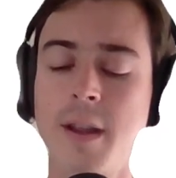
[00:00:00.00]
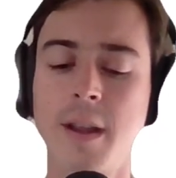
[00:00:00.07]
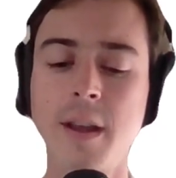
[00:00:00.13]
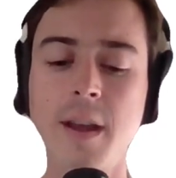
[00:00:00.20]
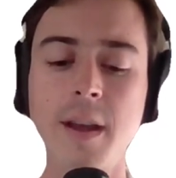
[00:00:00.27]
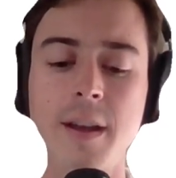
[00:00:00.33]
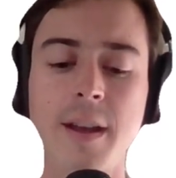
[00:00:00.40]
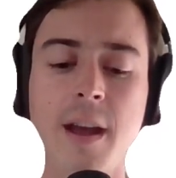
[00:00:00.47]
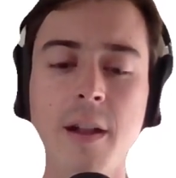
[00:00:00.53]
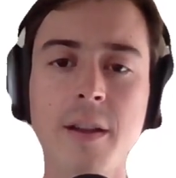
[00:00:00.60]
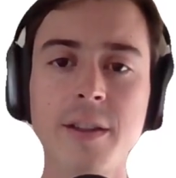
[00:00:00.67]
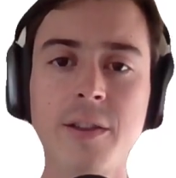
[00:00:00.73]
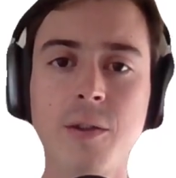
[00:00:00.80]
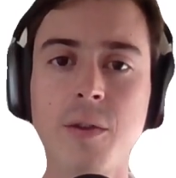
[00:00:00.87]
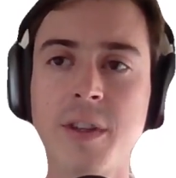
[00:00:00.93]
And now
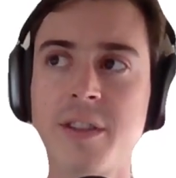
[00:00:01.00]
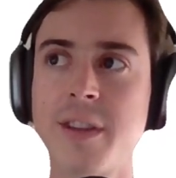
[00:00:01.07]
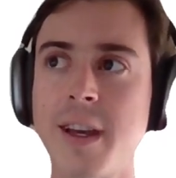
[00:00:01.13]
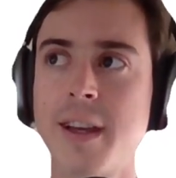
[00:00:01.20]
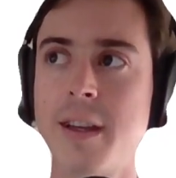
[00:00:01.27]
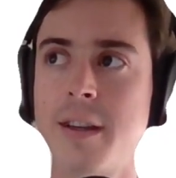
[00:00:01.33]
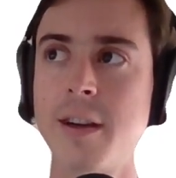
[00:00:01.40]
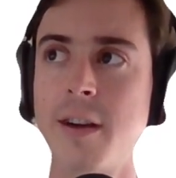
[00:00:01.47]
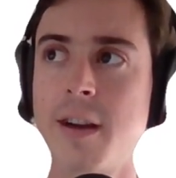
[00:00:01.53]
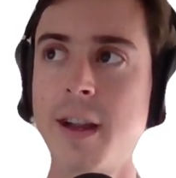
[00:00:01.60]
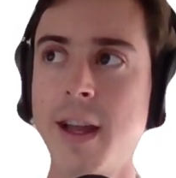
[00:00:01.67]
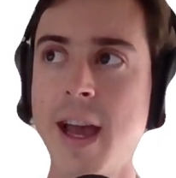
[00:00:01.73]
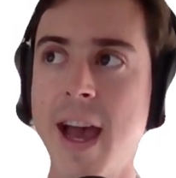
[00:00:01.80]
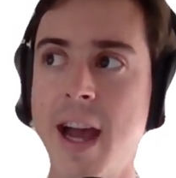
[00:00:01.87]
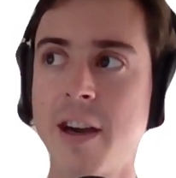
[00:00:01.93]
let's do a
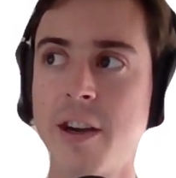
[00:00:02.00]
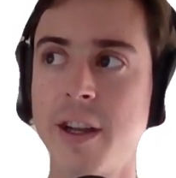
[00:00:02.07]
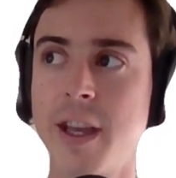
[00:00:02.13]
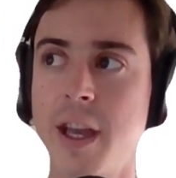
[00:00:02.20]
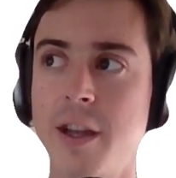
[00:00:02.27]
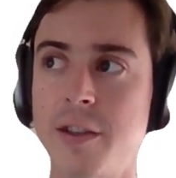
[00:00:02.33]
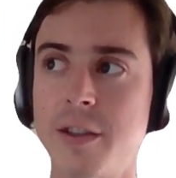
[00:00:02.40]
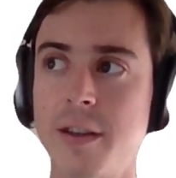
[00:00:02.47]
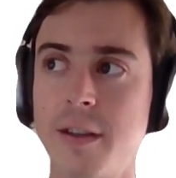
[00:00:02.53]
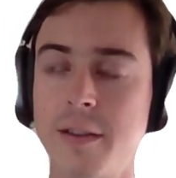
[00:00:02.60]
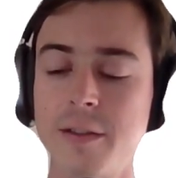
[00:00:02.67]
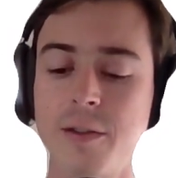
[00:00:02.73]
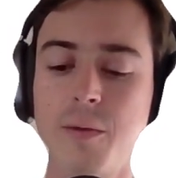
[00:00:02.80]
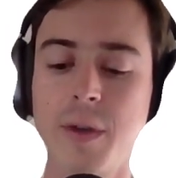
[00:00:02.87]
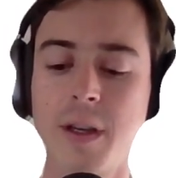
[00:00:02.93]
secondary
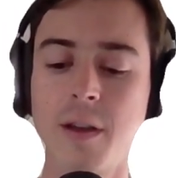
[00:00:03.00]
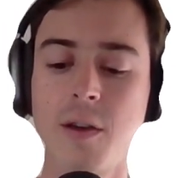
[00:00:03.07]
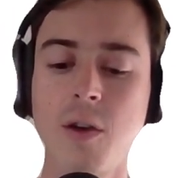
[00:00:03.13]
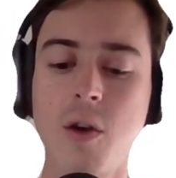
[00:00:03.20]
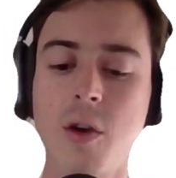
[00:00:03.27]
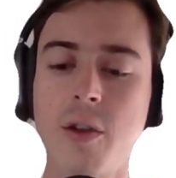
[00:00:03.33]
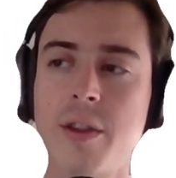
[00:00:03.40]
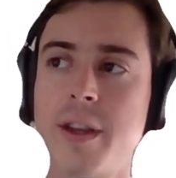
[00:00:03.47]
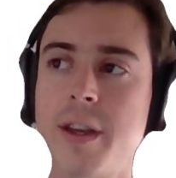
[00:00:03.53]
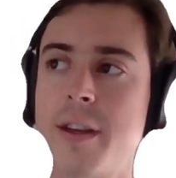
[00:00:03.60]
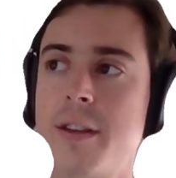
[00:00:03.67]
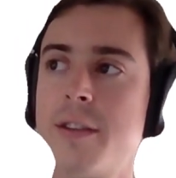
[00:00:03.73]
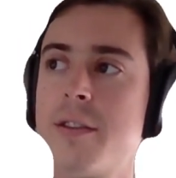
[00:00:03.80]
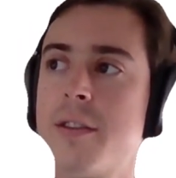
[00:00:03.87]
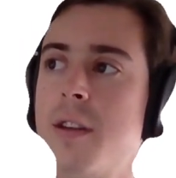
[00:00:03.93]
aggregation. So we can call
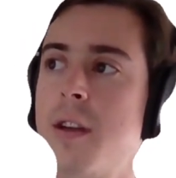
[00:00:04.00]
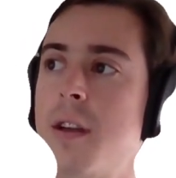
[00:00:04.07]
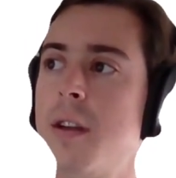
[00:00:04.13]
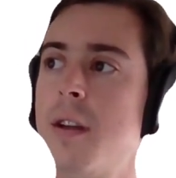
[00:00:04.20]
this